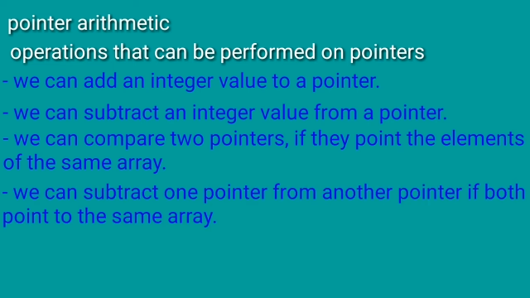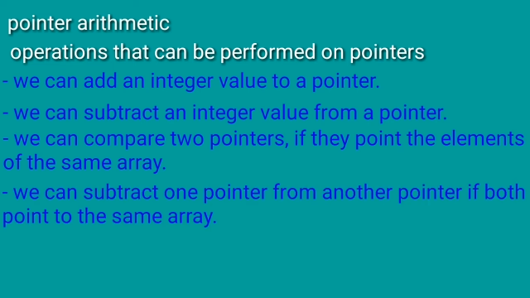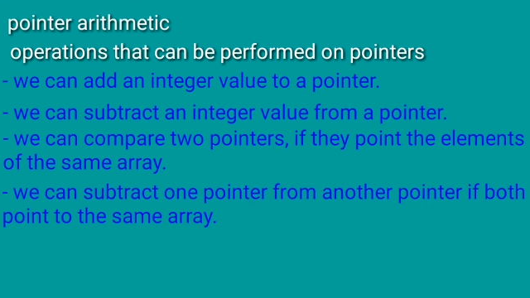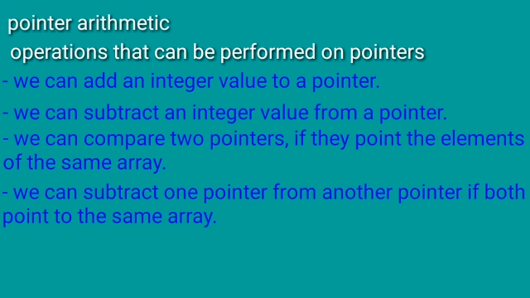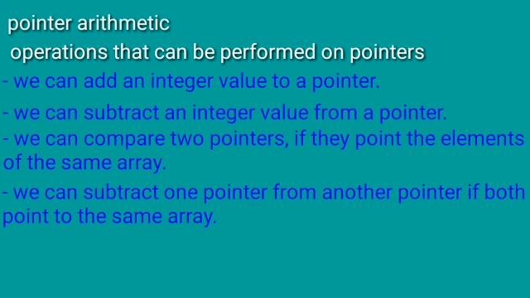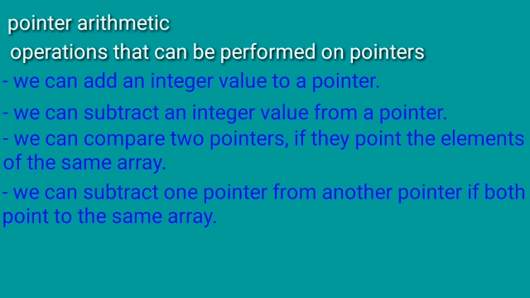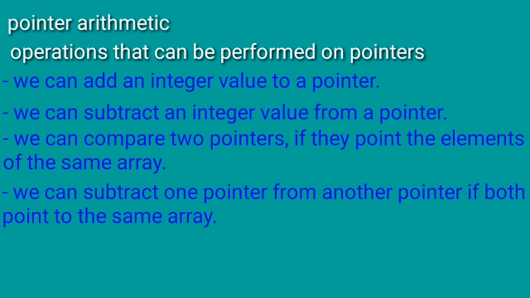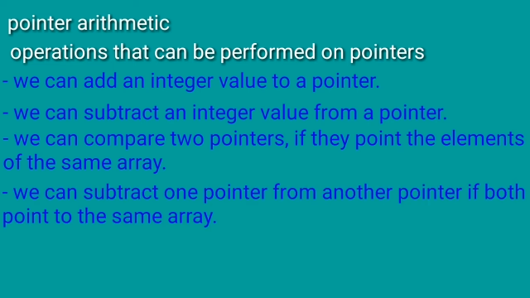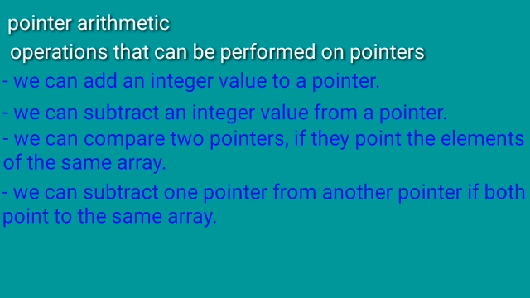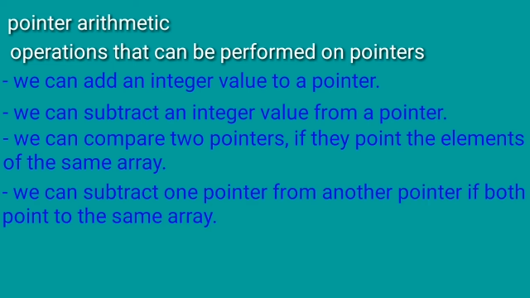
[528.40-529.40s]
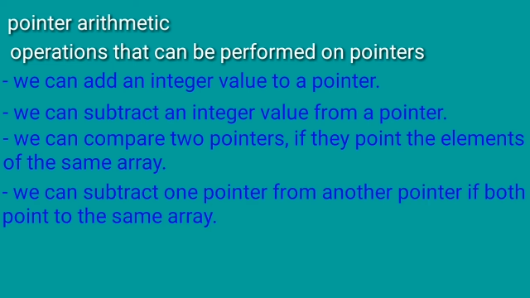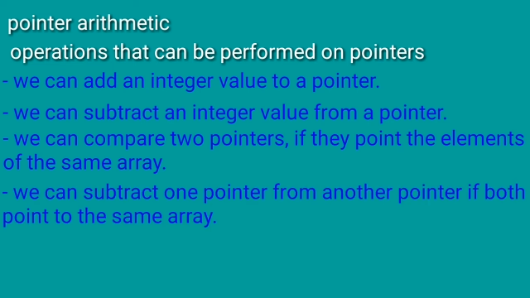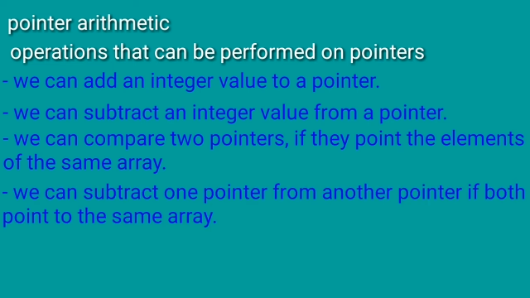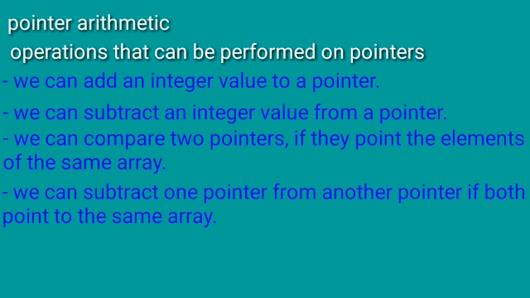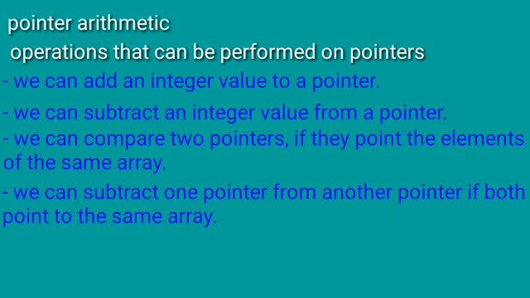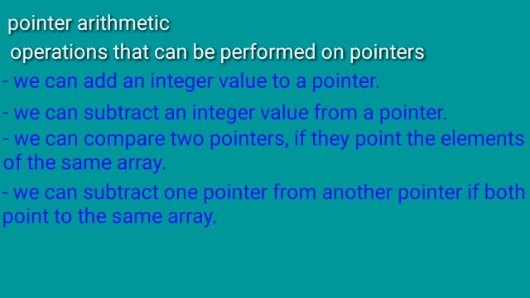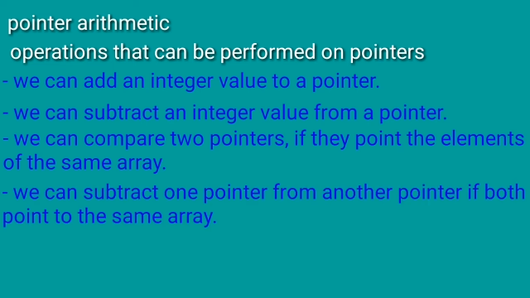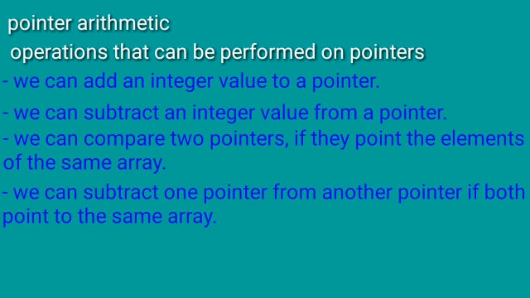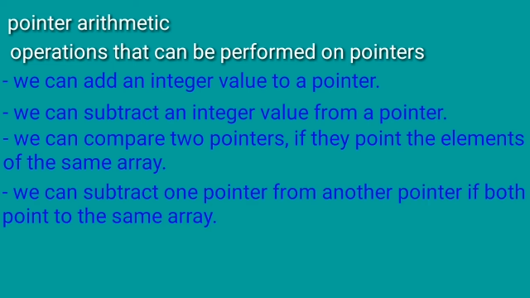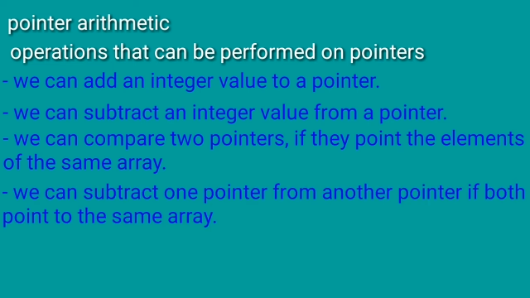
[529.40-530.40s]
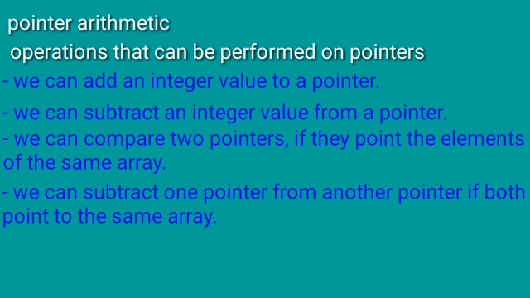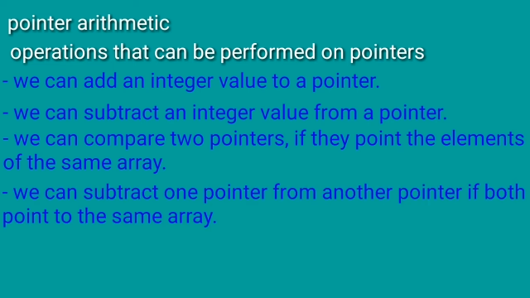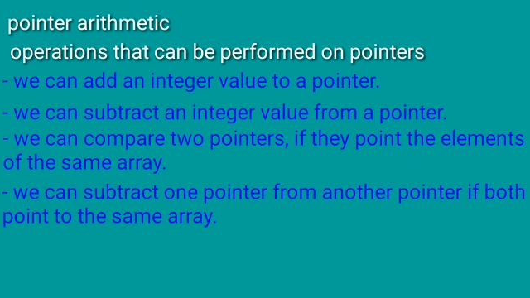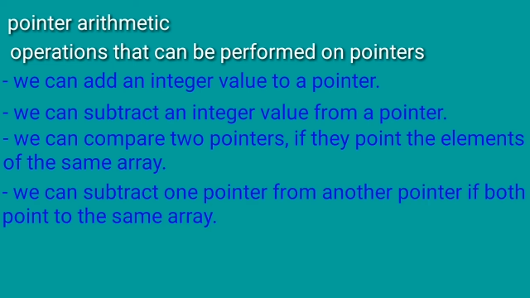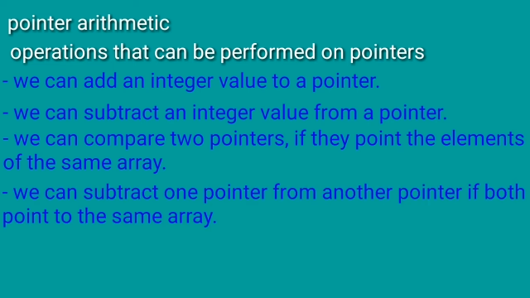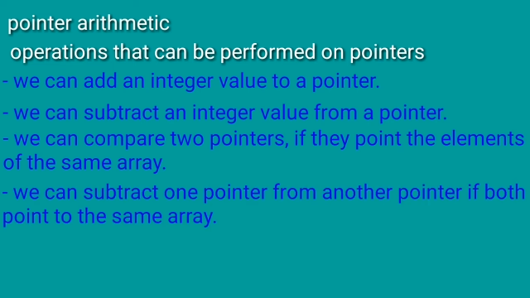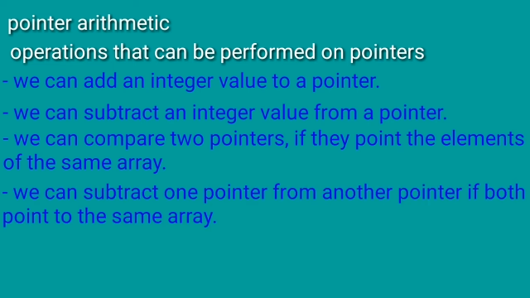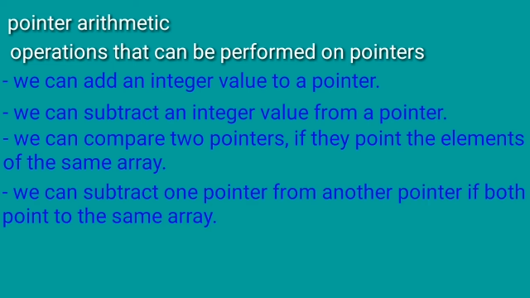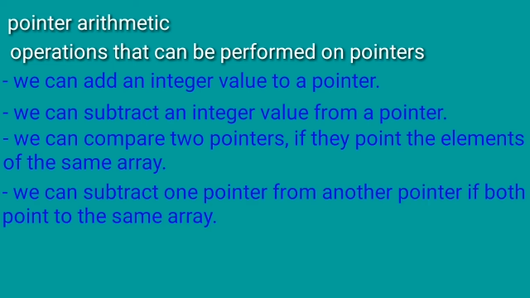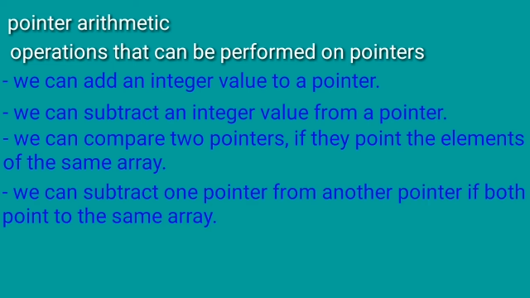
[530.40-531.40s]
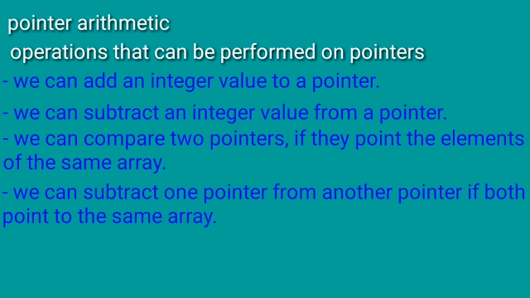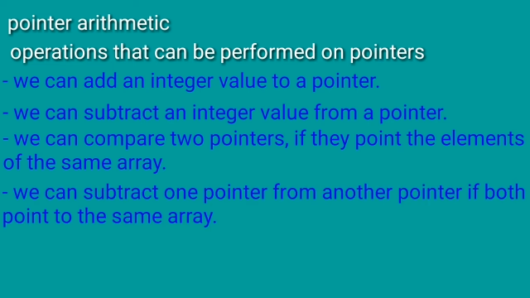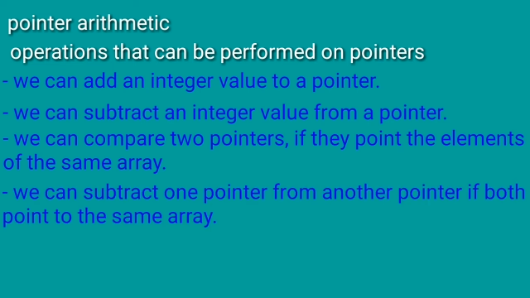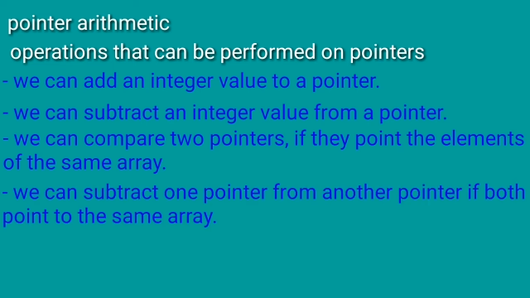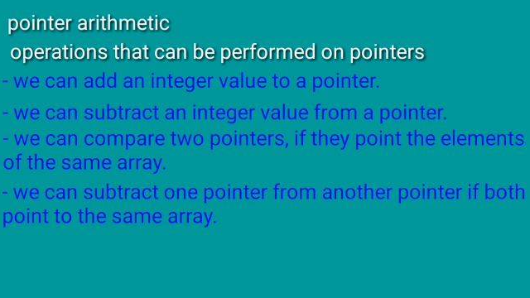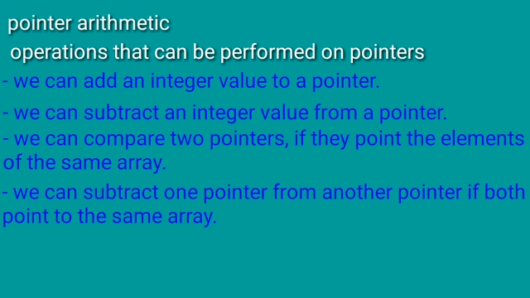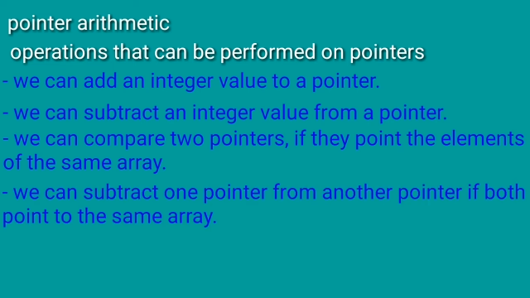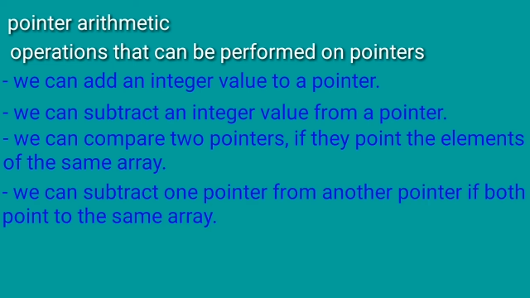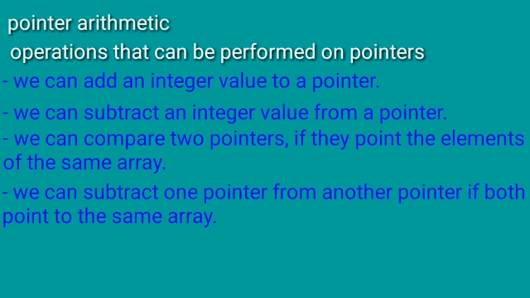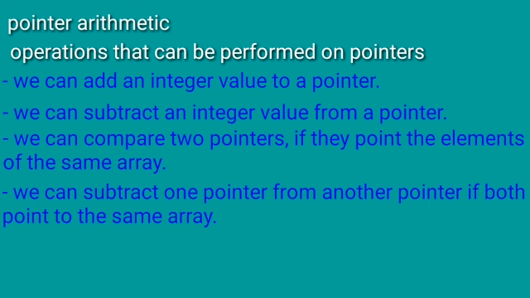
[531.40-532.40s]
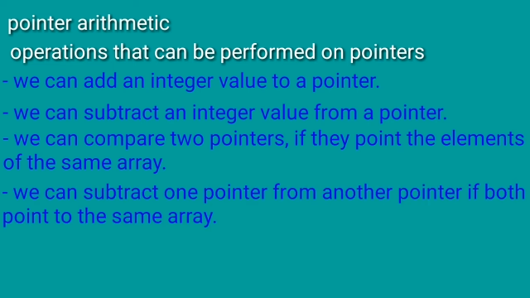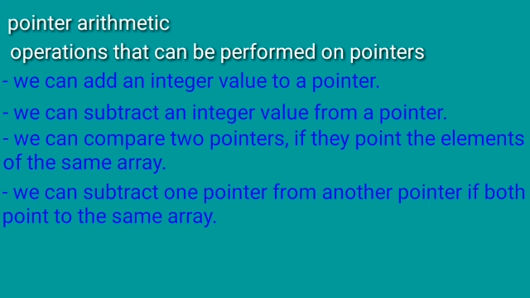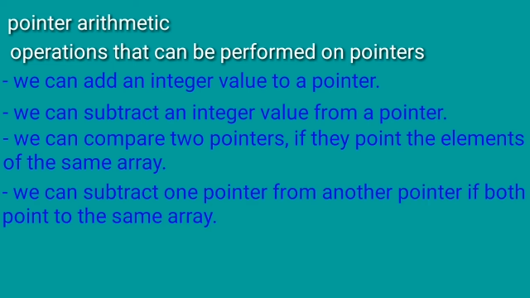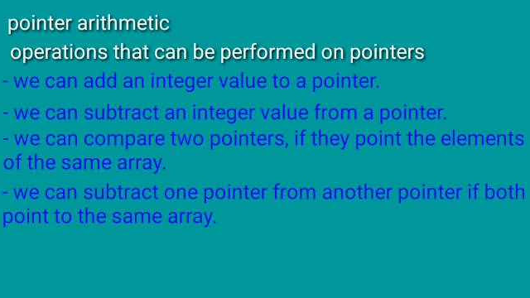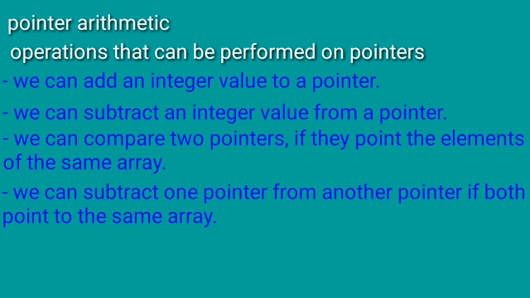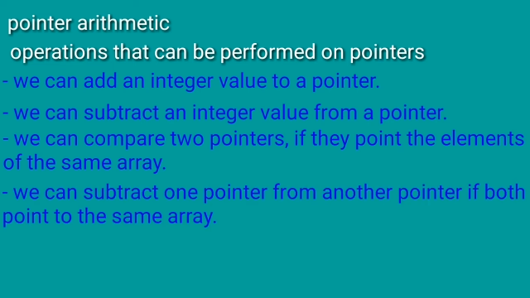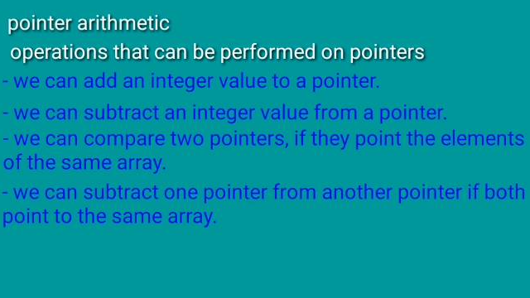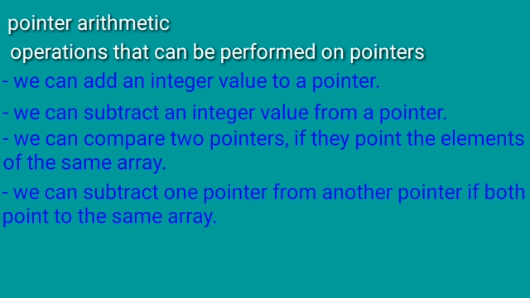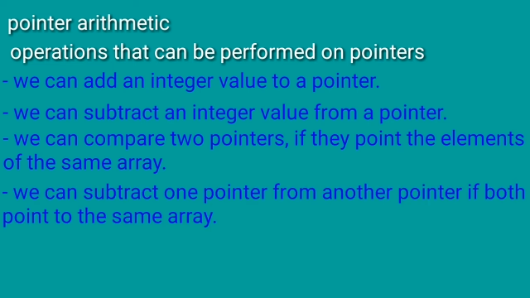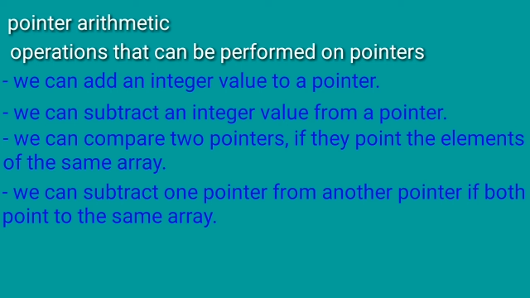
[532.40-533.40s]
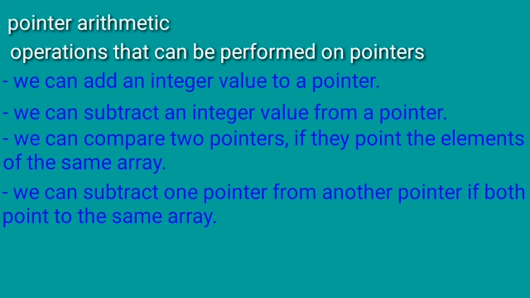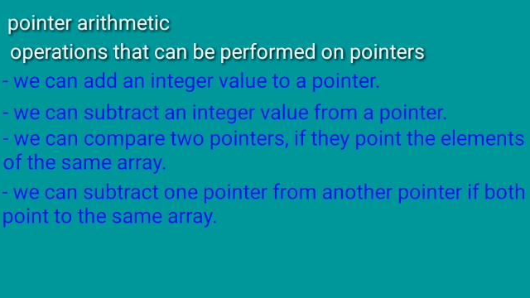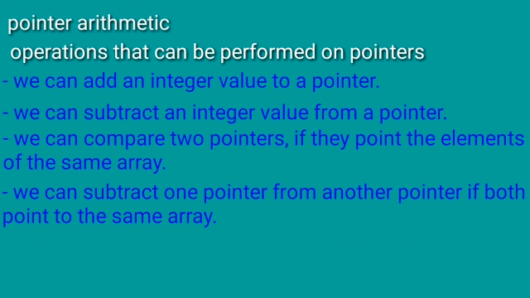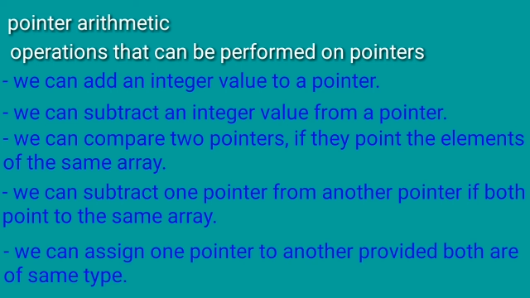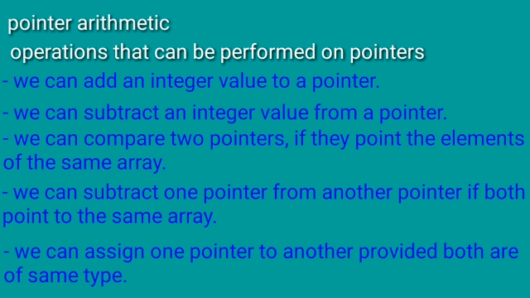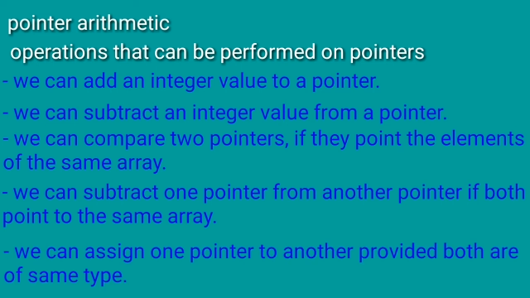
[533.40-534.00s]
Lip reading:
(no speaker visible)